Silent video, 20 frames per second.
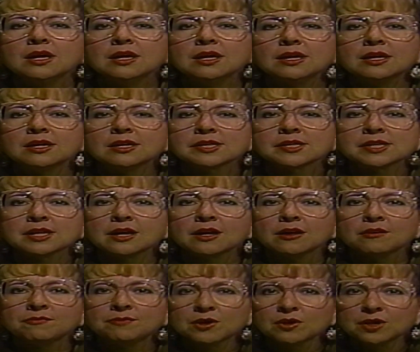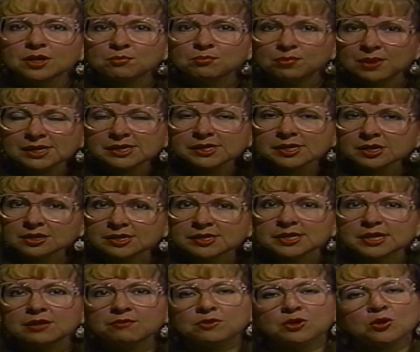It's fairly basically
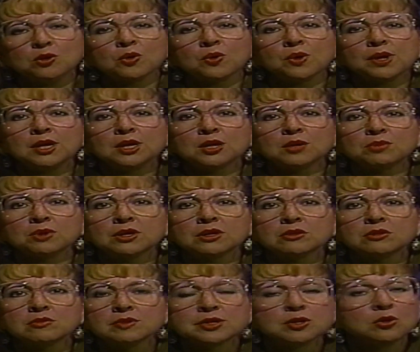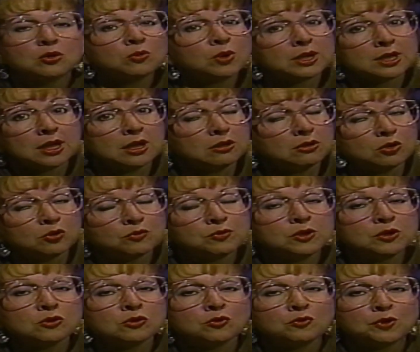safety-oriented, but there's no
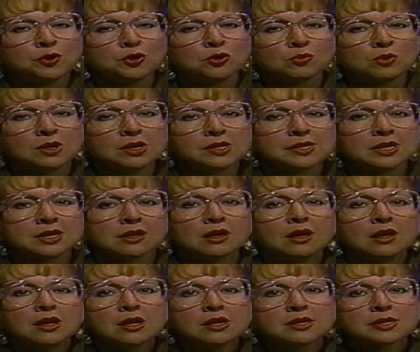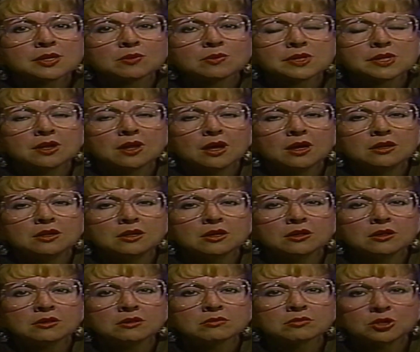fender-to-fender racing. So it's an
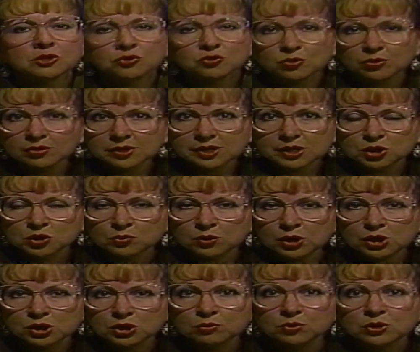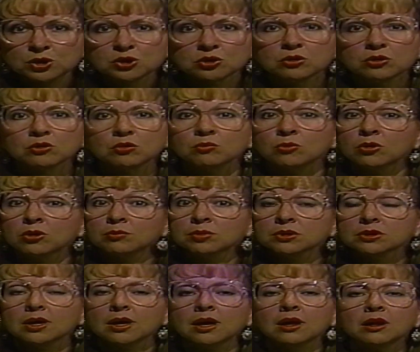ideal controlled situation in which to learn more about
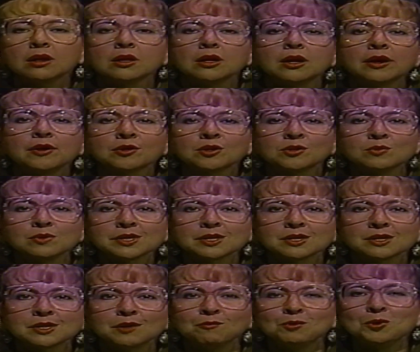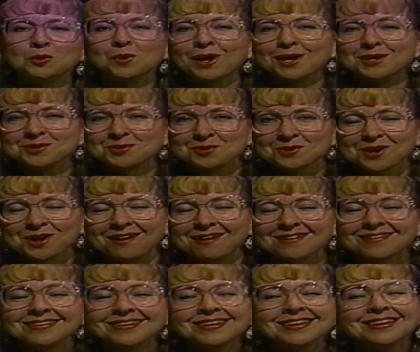the handling characteristics of you and your car.
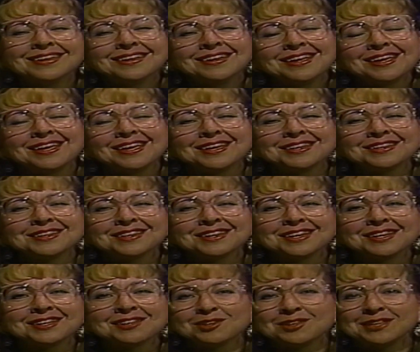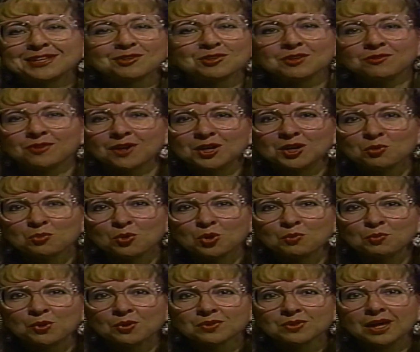And you can certainly find out more
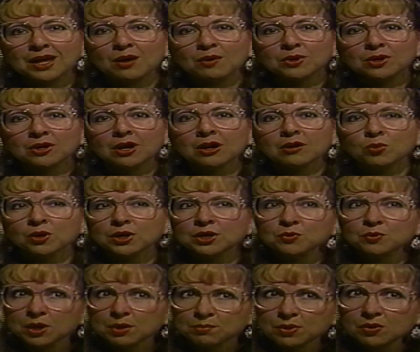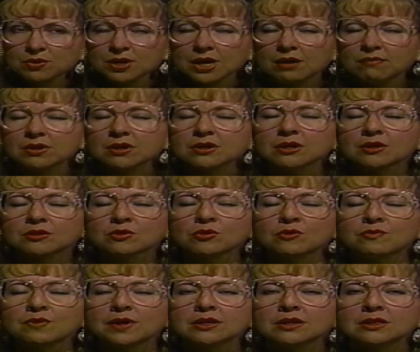about that. We are wondering about having another
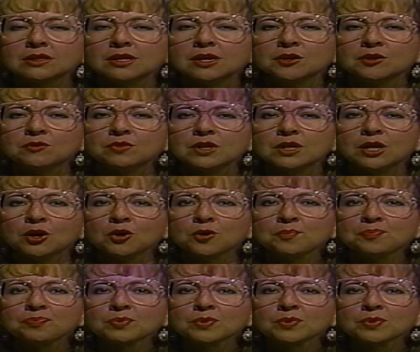event at the end of the year.